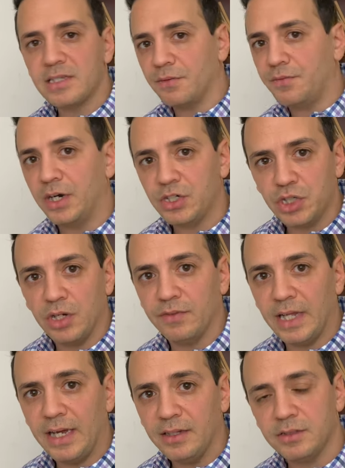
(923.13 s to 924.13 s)
a version of
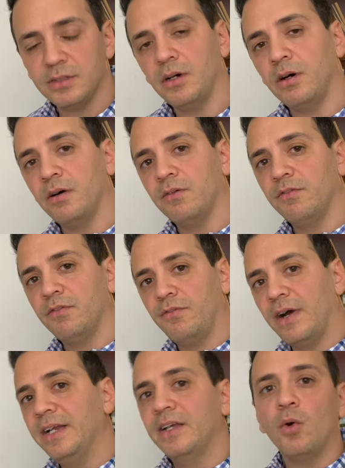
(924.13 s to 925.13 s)
that, of
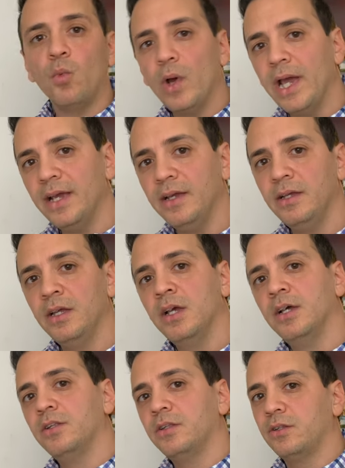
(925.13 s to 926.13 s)
finding a way
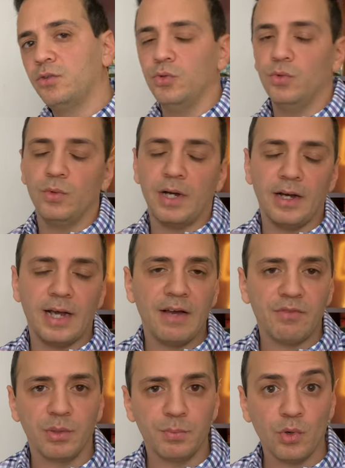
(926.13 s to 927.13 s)
to uh, have
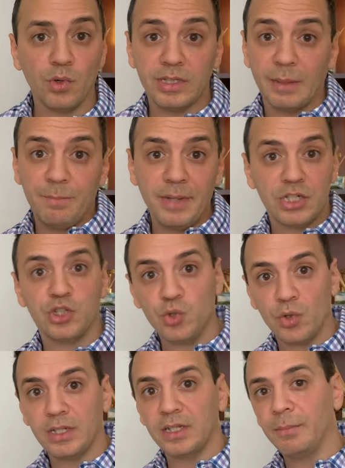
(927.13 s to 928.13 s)
a report that makes
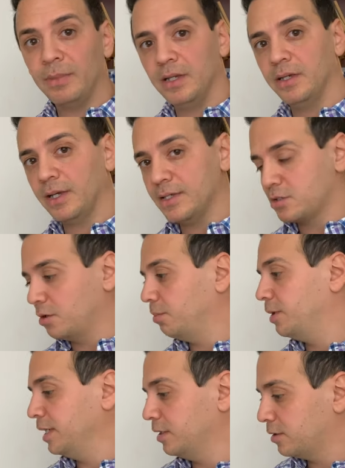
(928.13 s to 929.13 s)
sure that the billing is
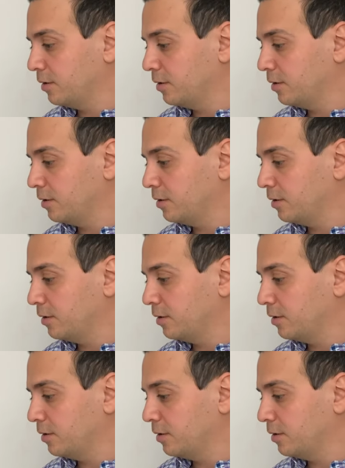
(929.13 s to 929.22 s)
complete,